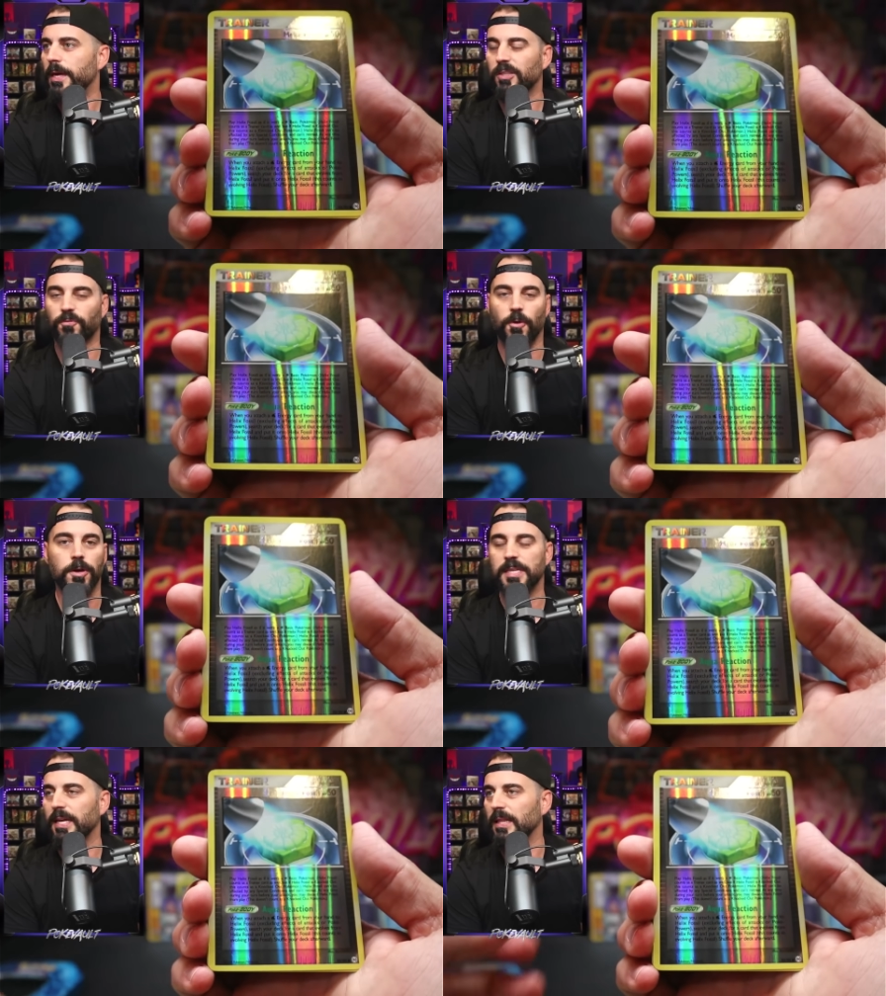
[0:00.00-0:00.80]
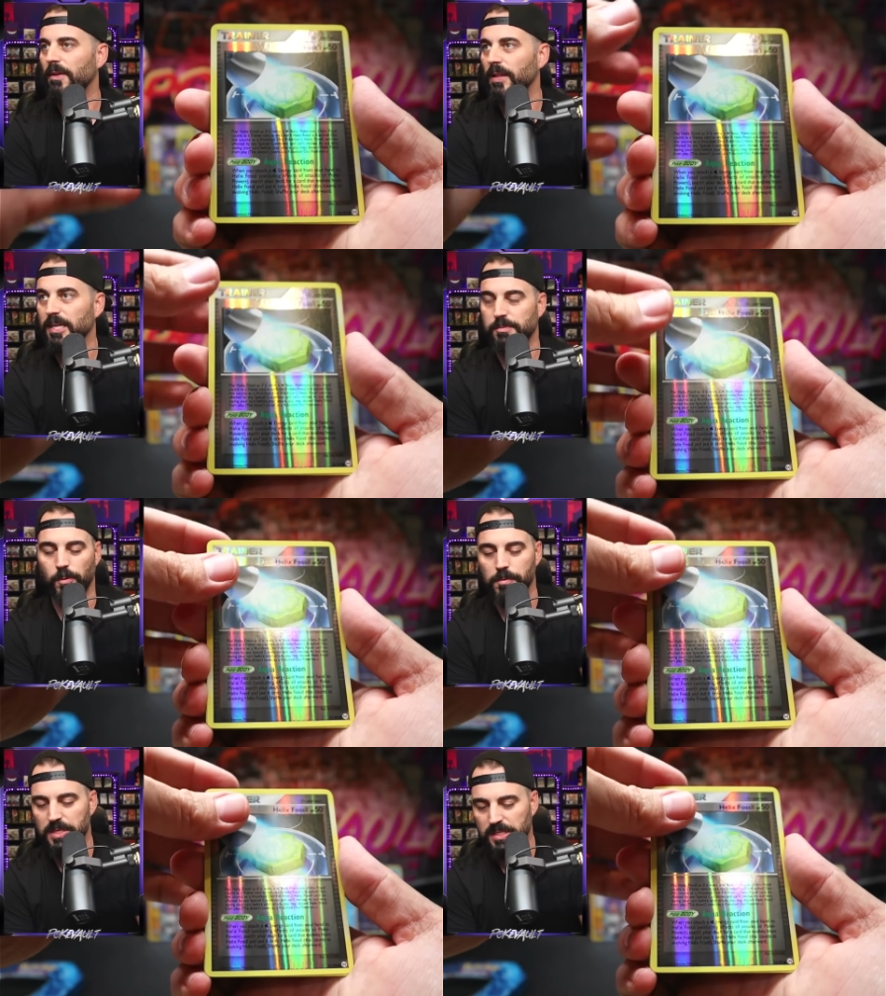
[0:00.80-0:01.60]
as far as like level X, but
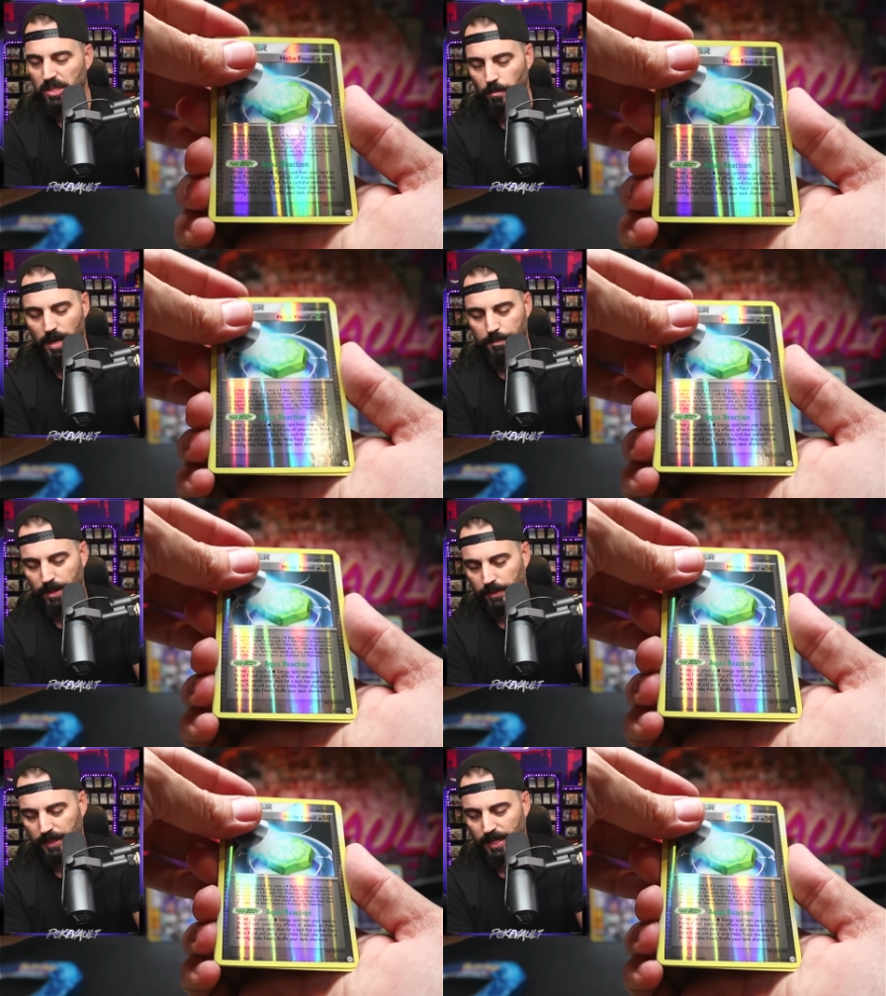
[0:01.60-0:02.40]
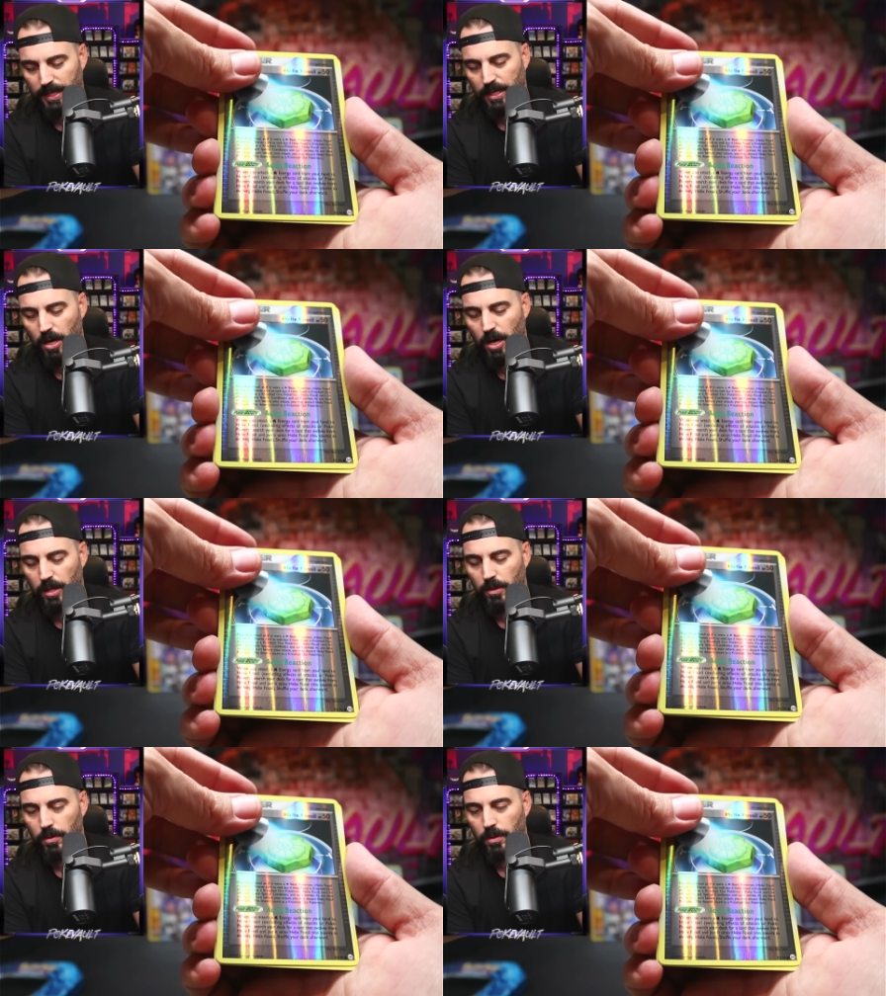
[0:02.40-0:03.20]
we still might be able to get like a
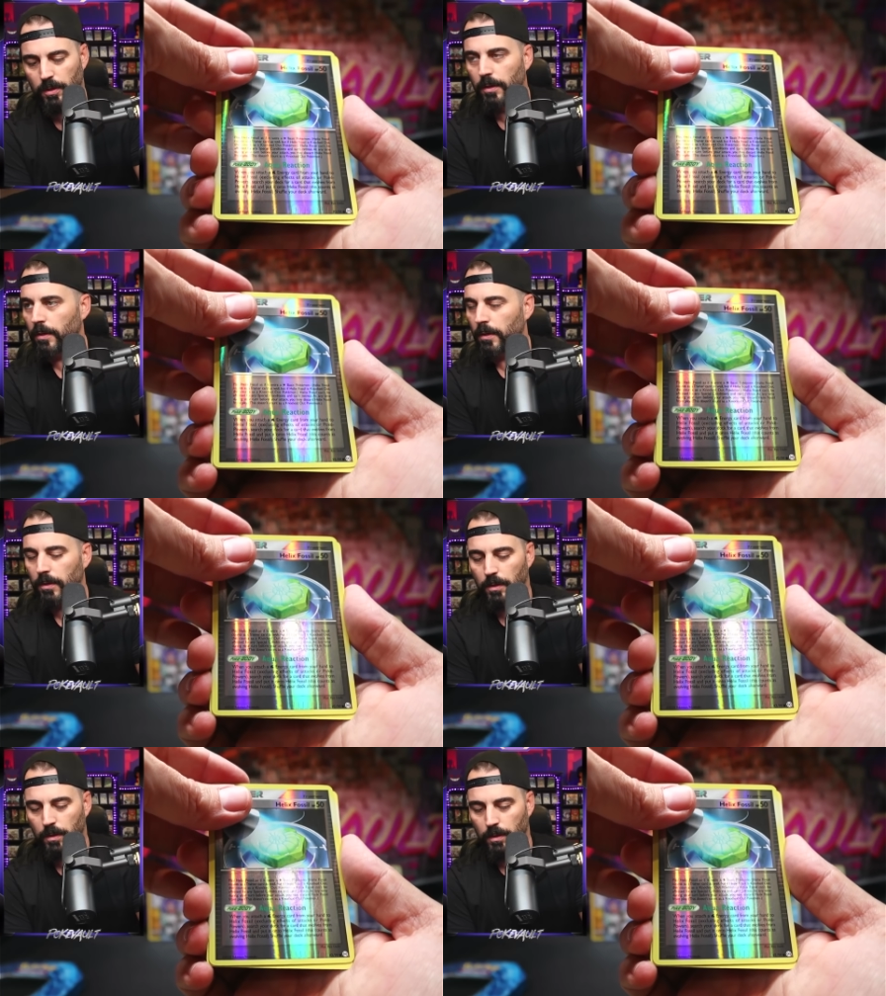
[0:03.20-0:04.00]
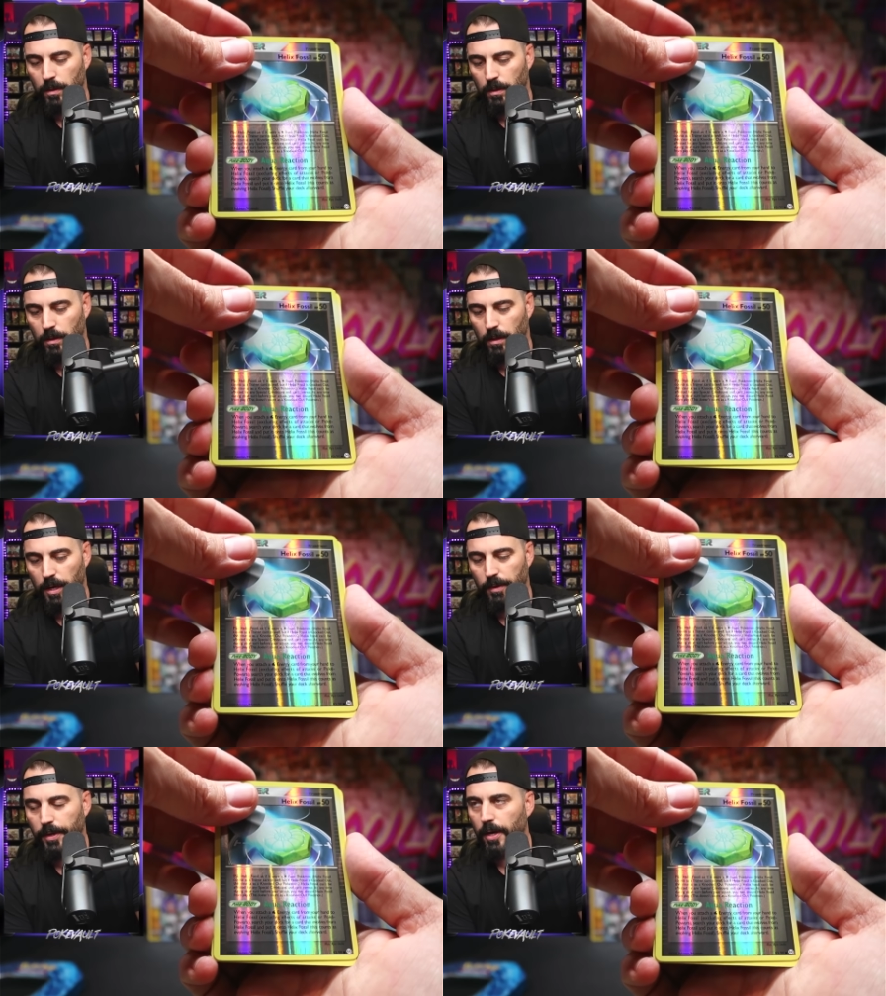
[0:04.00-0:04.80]
holo. All
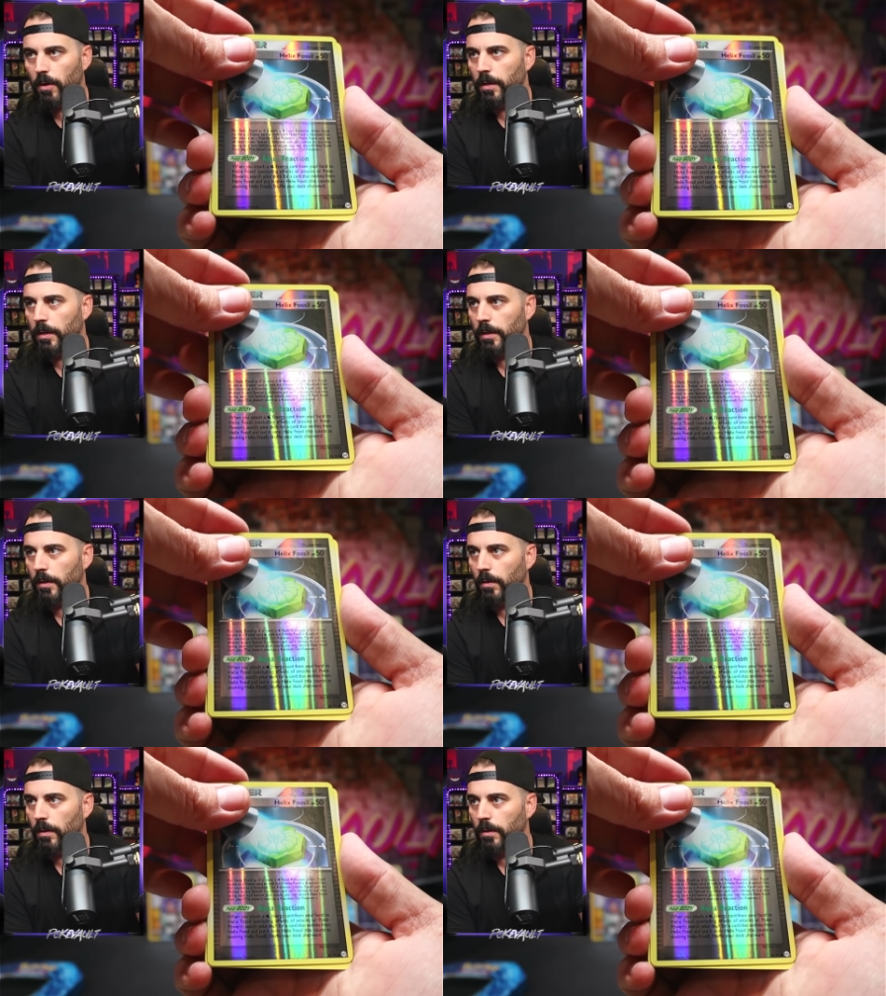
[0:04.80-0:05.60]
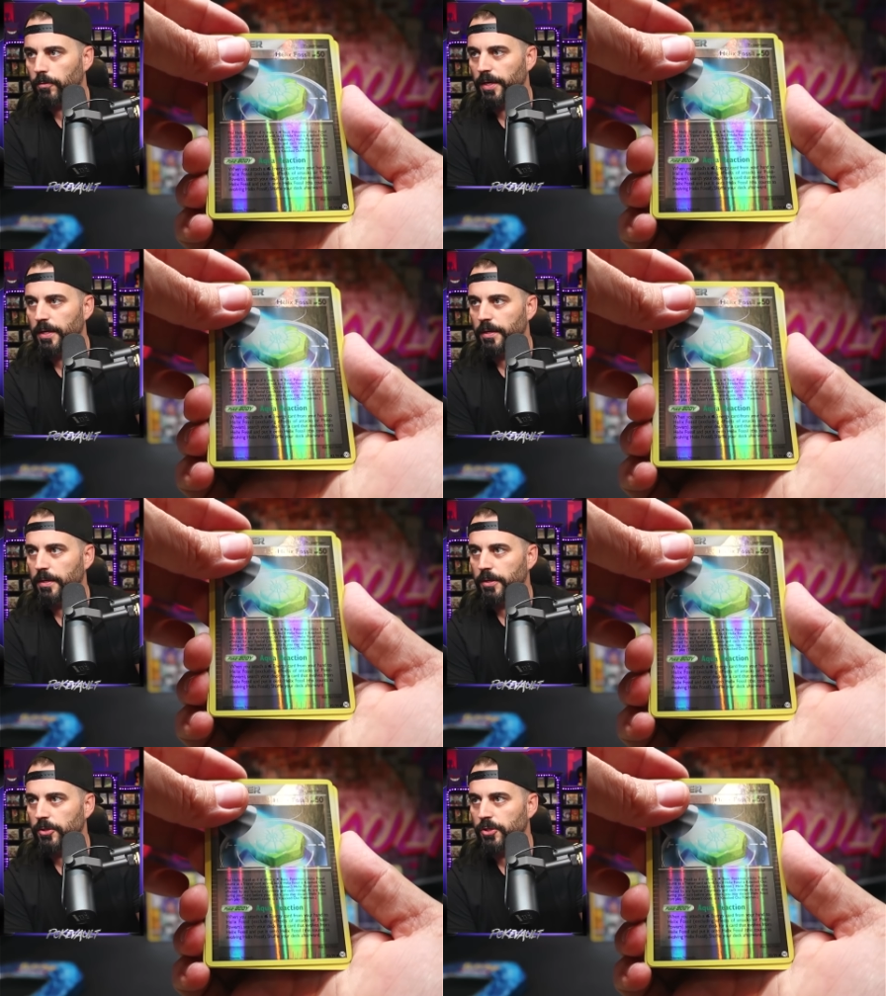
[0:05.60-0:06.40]
right, here we go. Three,
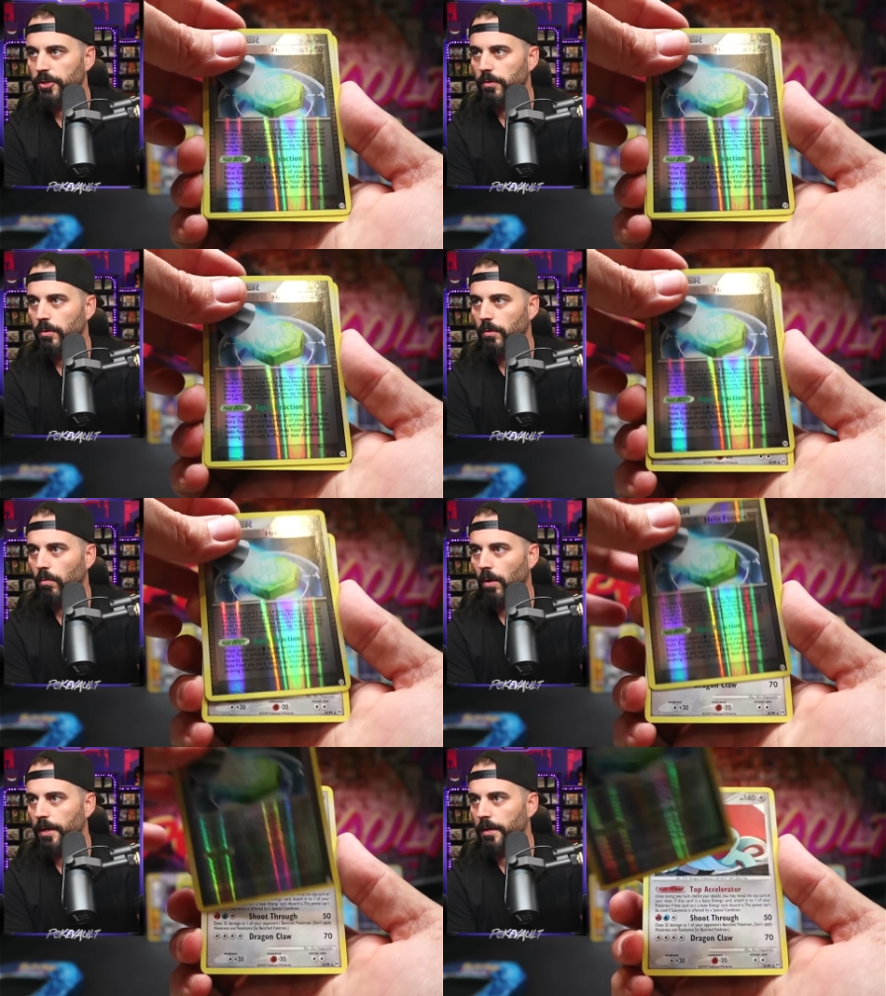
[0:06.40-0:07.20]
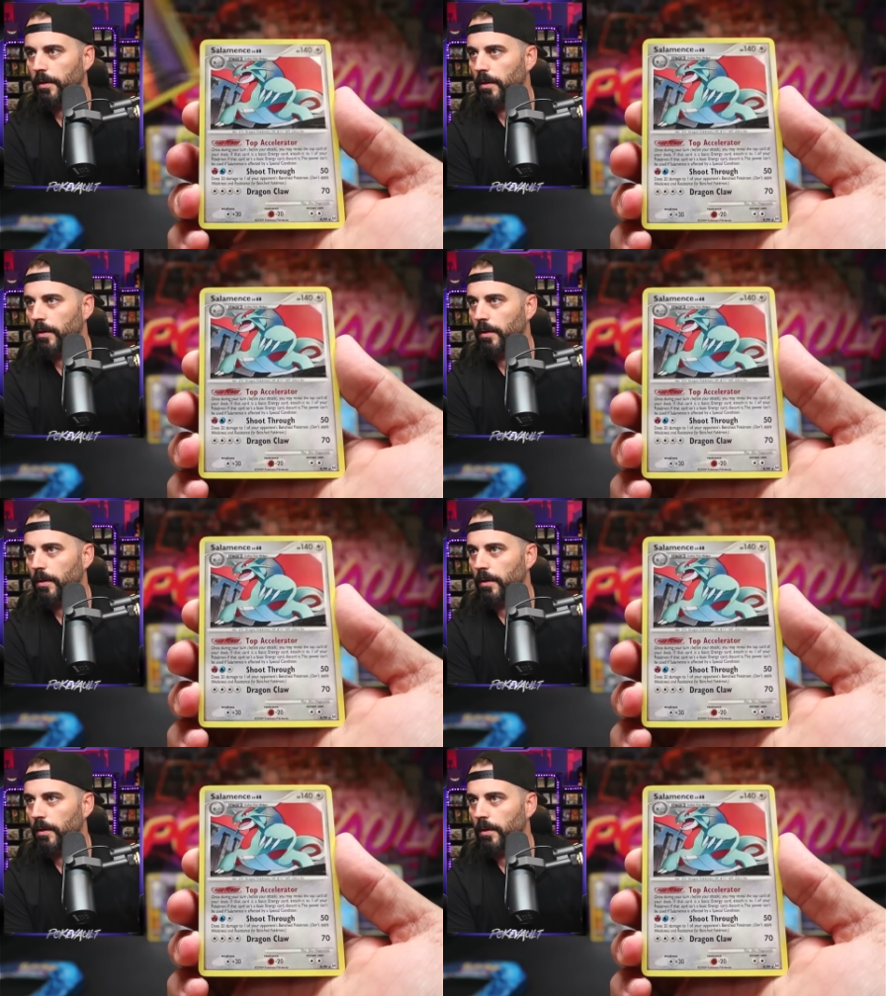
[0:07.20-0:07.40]
two, one.